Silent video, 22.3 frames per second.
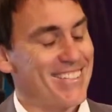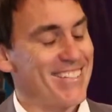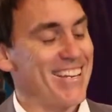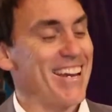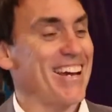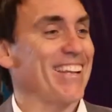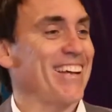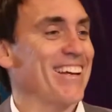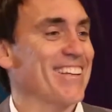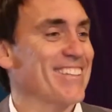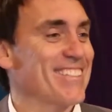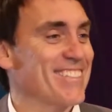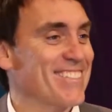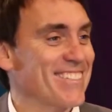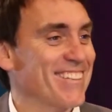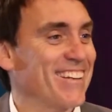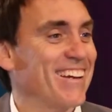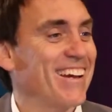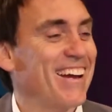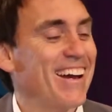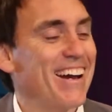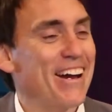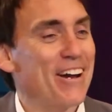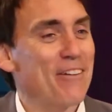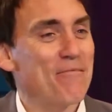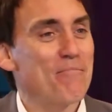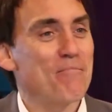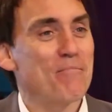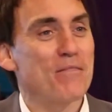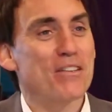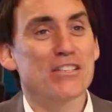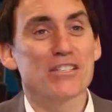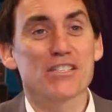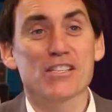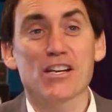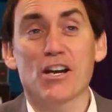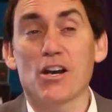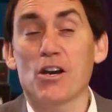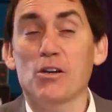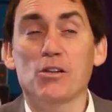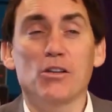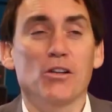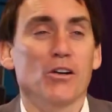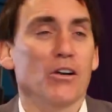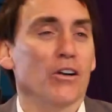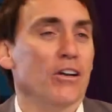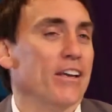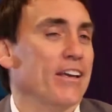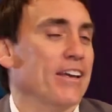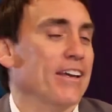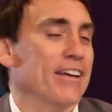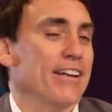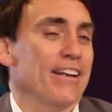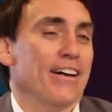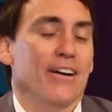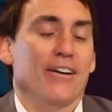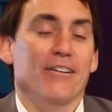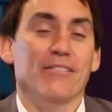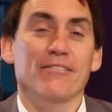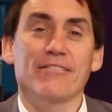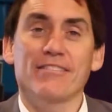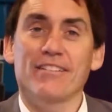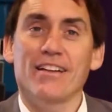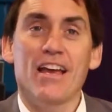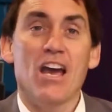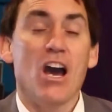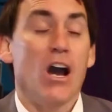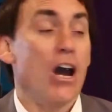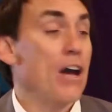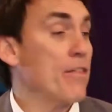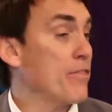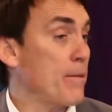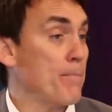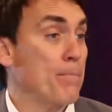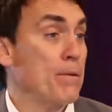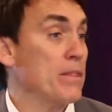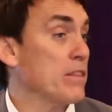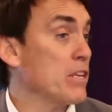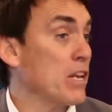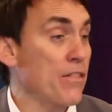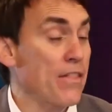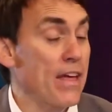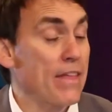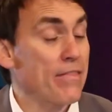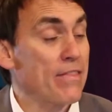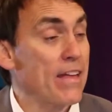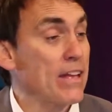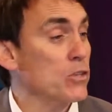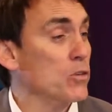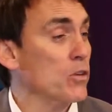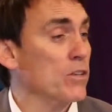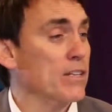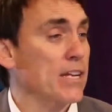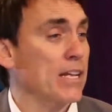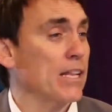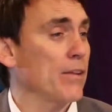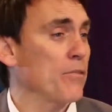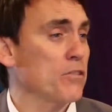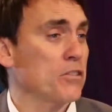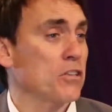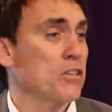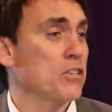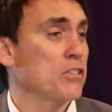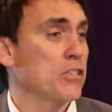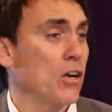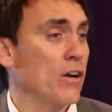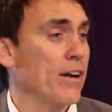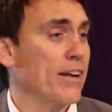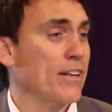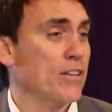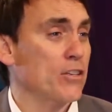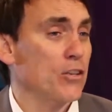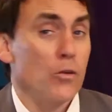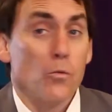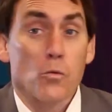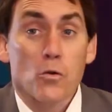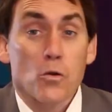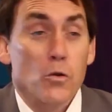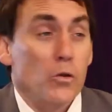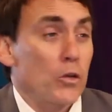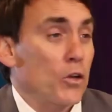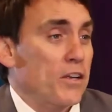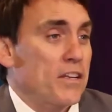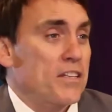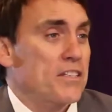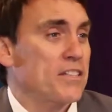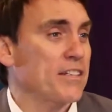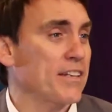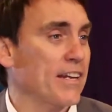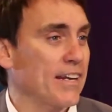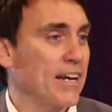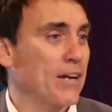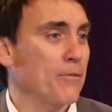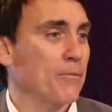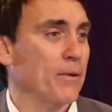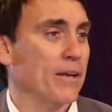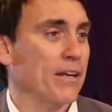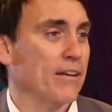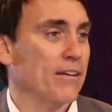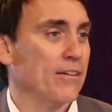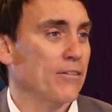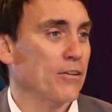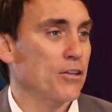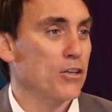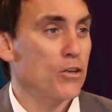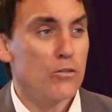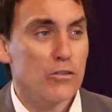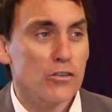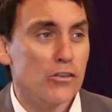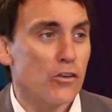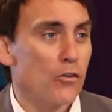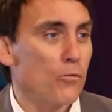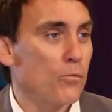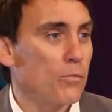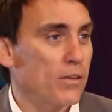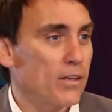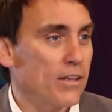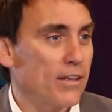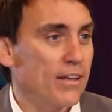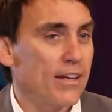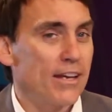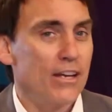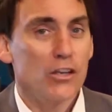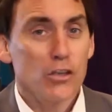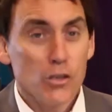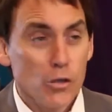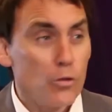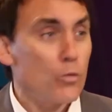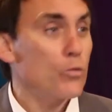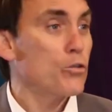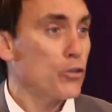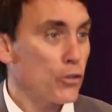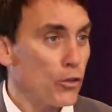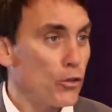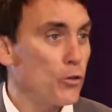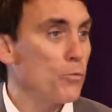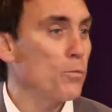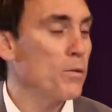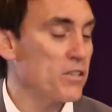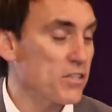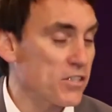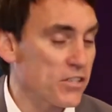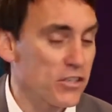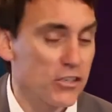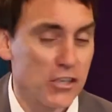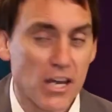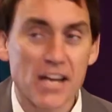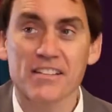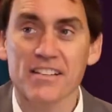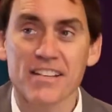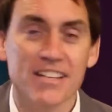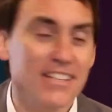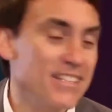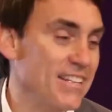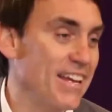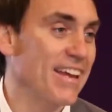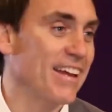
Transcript: tell us. So look, but that sort of television's dying too. We're all on internet, aren't we? YouTube is shutting